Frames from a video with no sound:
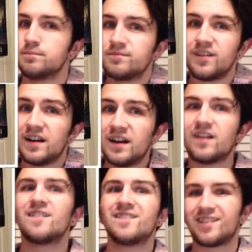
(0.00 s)
find
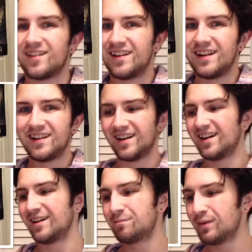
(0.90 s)
out, sorry.
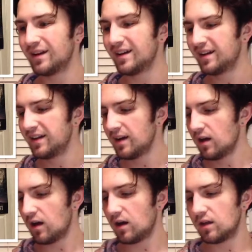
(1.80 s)
But
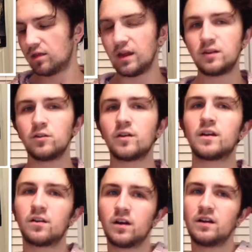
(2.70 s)
they do the
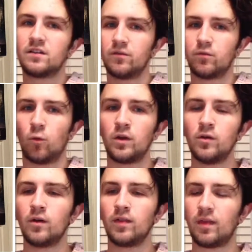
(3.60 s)
curation for
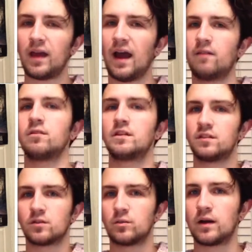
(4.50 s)
you, and then they have like
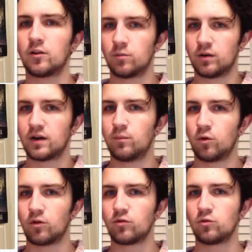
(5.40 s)
just a regular brick and
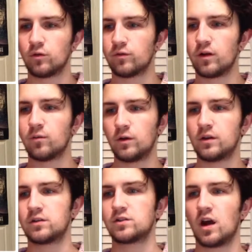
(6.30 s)
mortar storefront where you
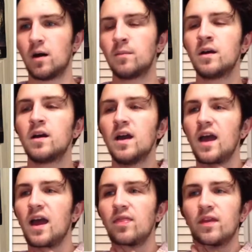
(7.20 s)
can shop.
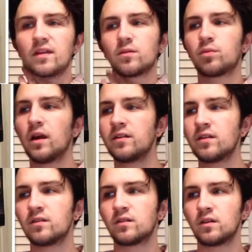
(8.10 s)
And like the
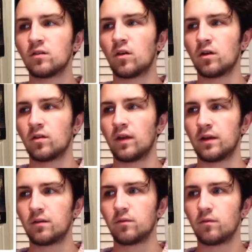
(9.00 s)
prices still aren't
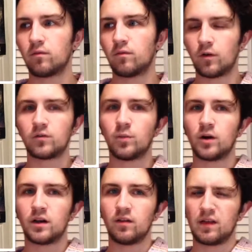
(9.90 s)
like first
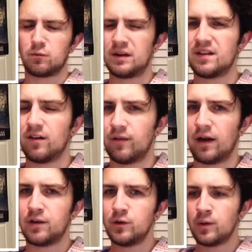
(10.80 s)
market like retail
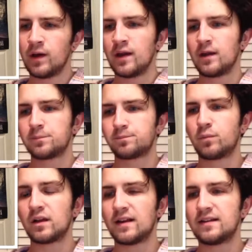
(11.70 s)
value,
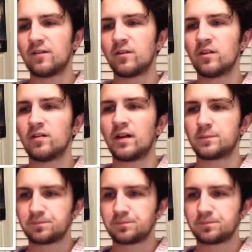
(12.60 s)
but they definitely like,